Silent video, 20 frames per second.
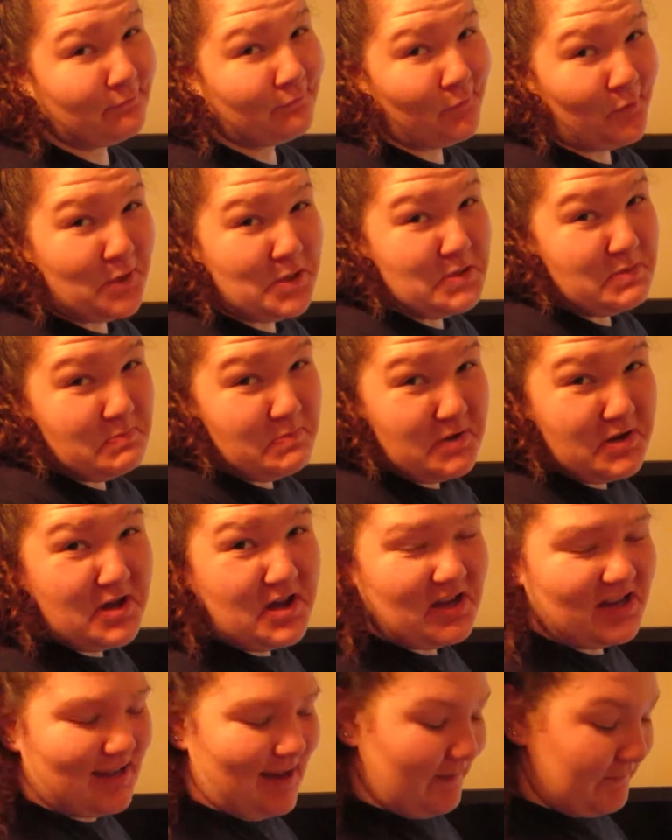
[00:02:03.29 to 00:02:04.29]
fourth
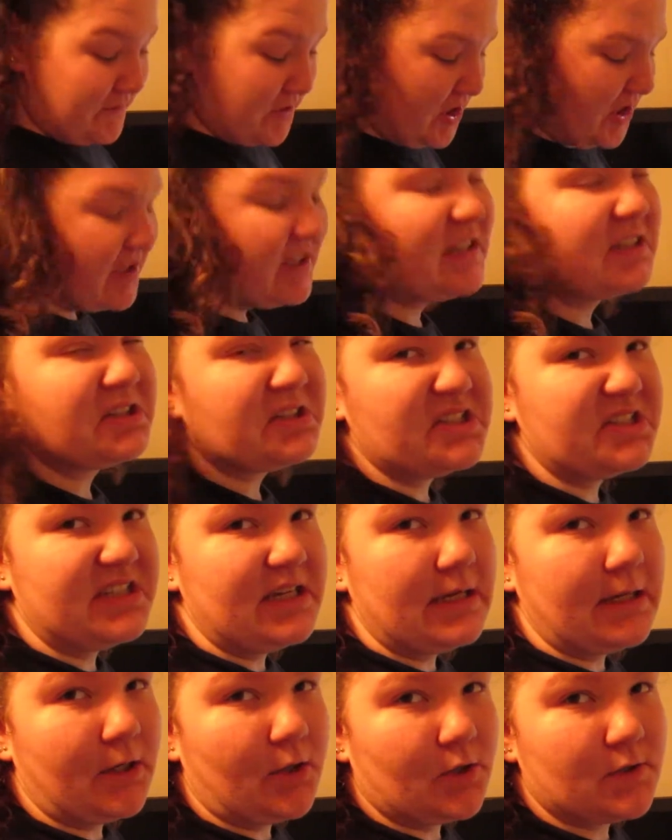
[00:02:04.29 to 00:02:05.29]
book after
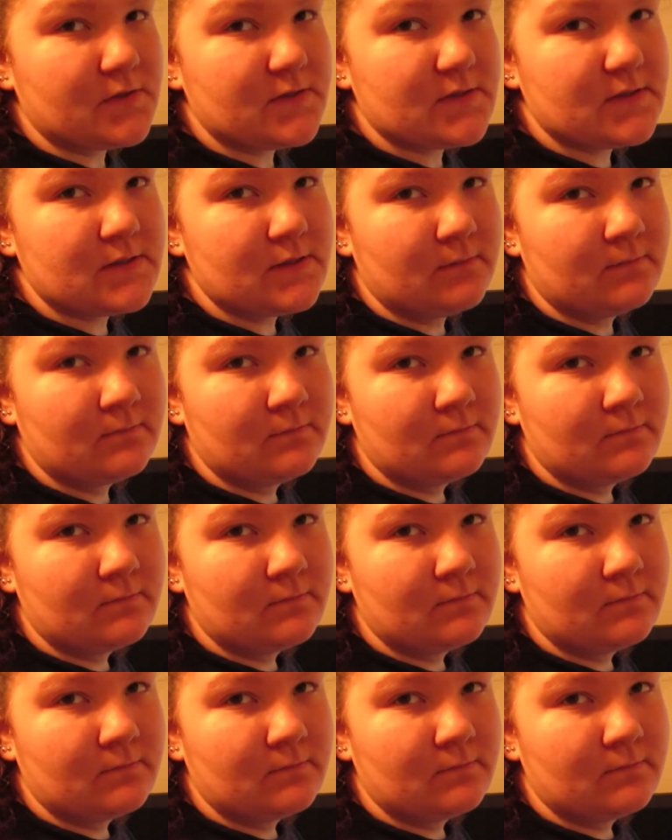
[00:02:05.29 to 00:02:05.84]
years.